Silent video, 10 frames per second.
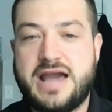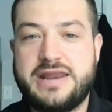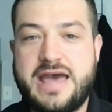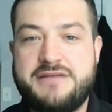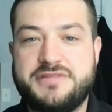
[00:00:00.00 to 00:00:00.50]

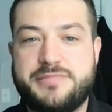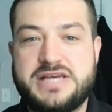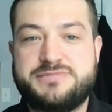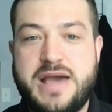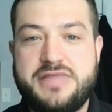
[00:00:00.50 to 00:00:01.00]
kind of have the
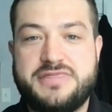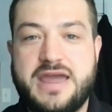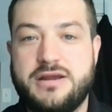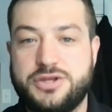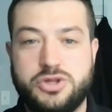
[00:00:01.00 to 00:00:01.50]
best path
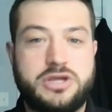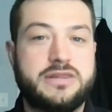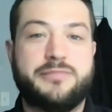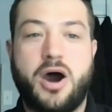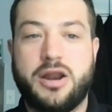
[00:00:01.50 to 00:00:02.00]
there. And you look
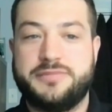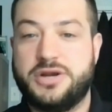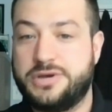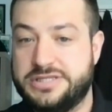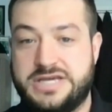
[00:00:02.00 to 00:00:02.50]
in the bottom,
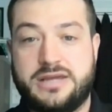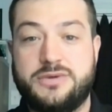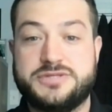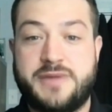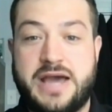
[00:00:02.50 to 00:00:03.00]
you know,
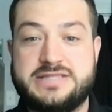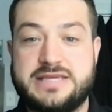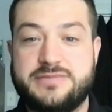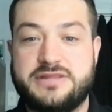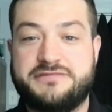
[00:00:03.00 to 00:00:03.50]
Kentucky was my
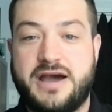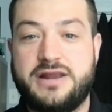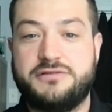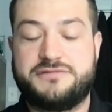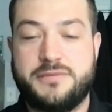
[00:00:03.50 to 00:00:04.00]
team in the
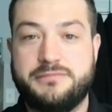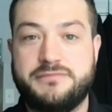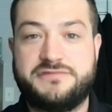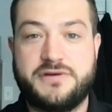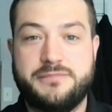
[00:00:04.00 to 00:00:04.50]
final
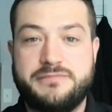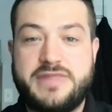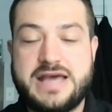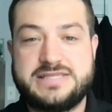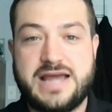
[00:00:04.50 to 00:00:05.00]
from
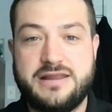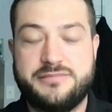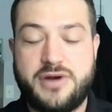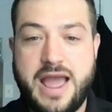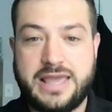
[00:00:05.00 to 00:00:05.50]
that side of
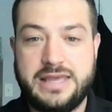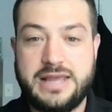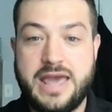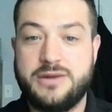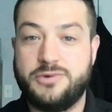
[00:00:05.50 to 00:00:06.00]
the
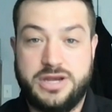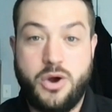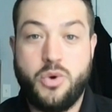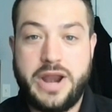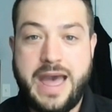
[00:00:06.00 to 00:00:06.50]
bracket. And we
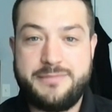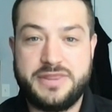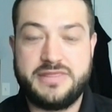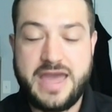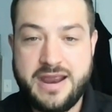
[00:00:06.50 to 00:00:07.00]
know what
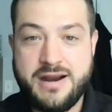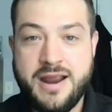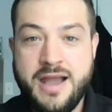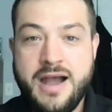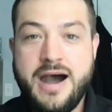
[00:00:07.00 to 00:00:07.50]
happened there.